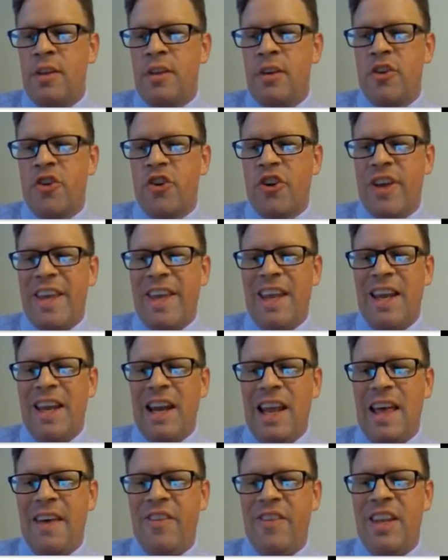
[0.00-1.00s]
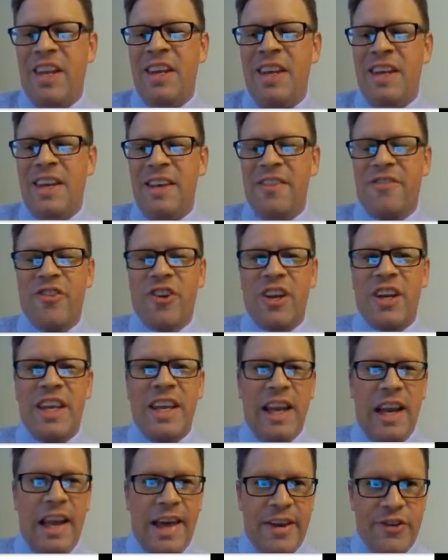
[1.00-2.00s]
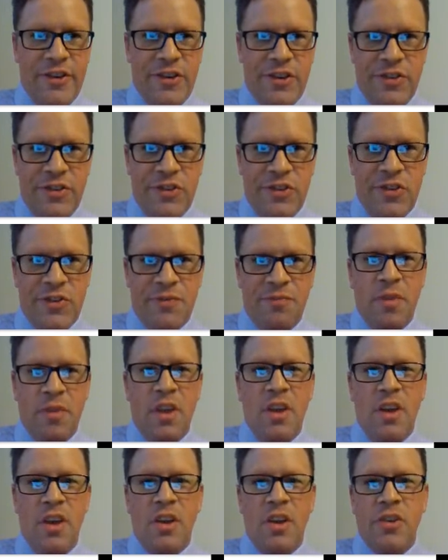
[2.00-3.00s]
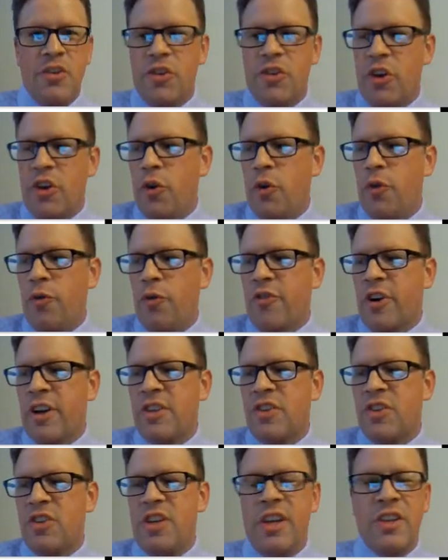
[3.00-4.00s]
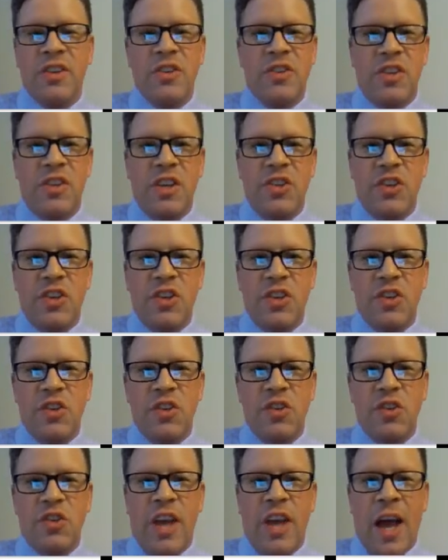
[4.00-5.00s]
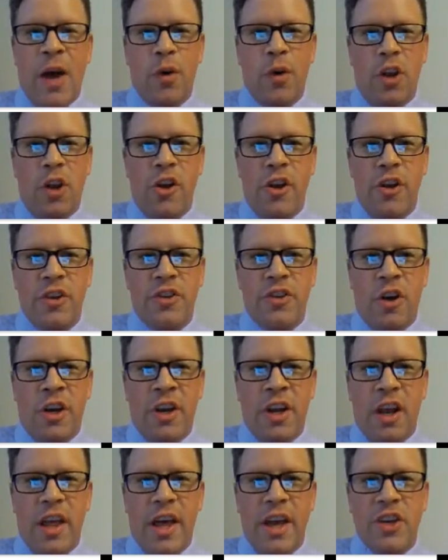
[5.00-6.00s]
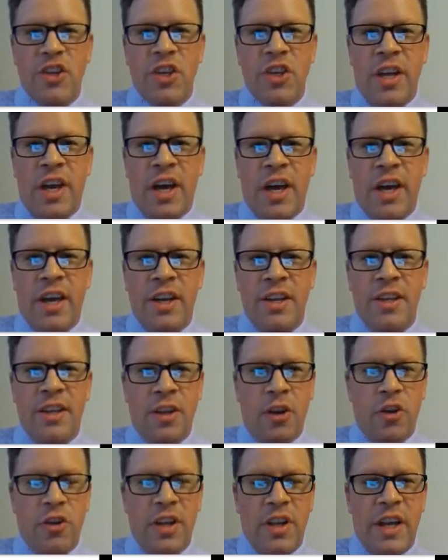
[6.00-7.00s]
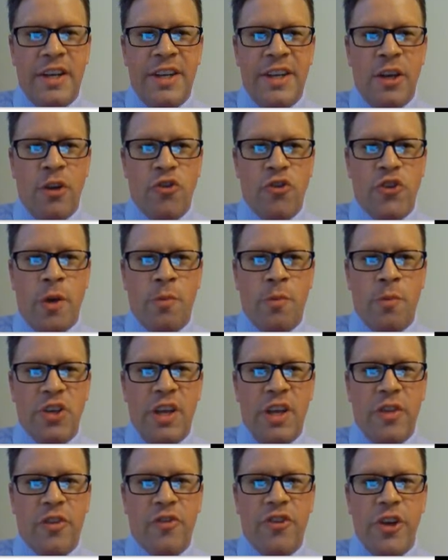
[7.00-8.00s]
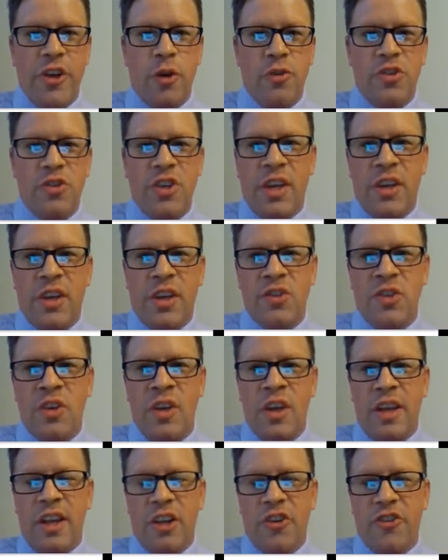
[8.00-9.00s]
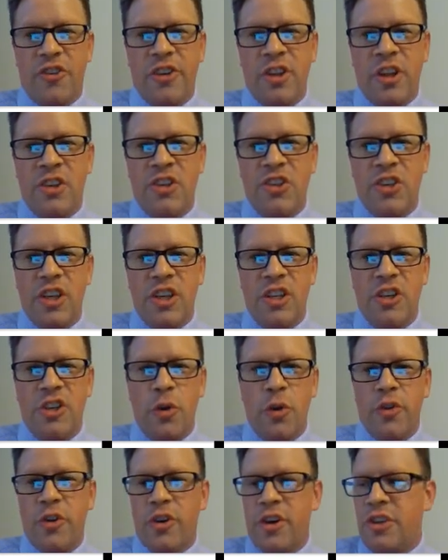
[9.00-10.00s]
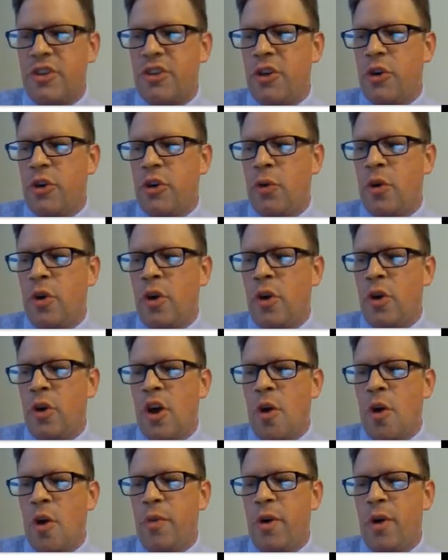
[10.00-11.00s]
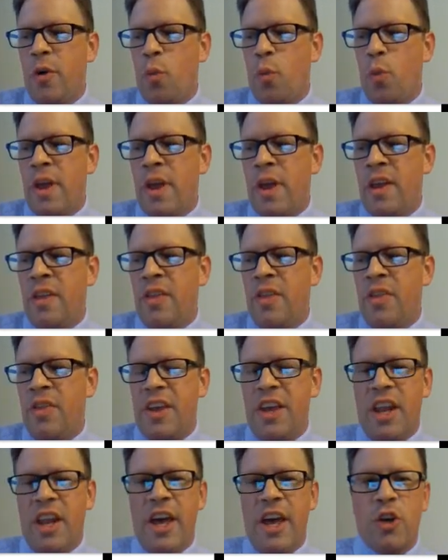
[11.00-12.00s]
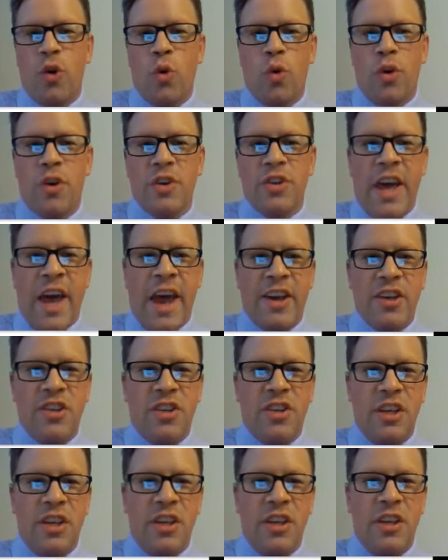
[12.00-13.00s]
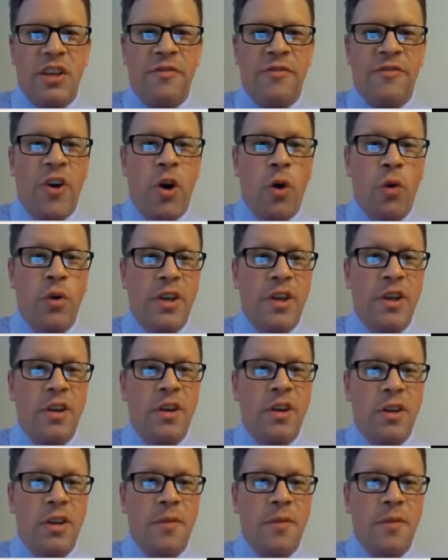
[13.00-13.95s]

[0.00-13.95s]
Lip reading: during 11 different elections. So, for instance, this is how it looked on election night. It looked like Donald Trump should get 306, Hillary Clinton should get 232. But when the electors actually voted,